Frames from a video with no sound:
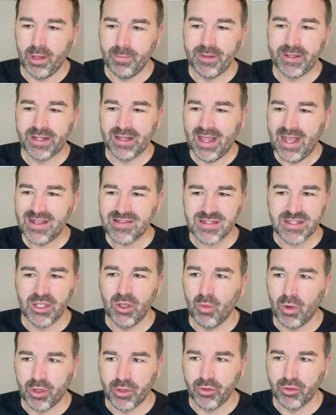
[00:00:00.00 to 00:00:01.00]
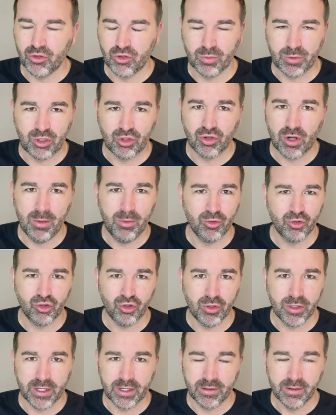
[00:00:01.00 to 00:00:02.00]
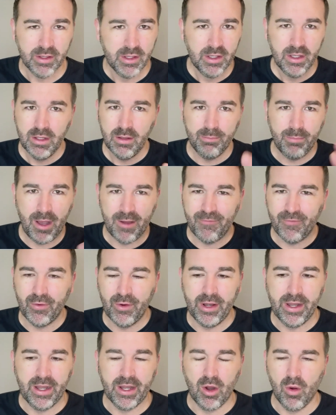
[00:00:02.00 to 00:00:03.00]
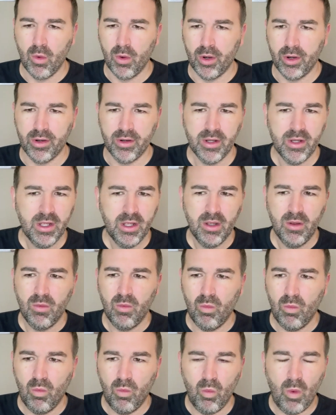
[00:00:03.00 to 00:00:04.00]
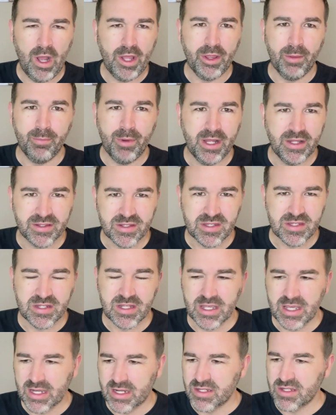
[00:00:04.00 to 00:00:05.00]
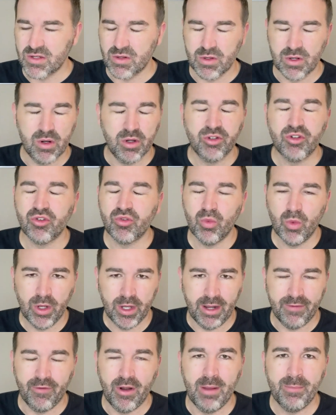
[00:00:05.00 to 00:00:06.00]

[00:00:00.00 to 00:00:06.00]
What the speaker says: I mean, the last thing you want to do is be troubleshooting buffering or why the button sticks or just whatever.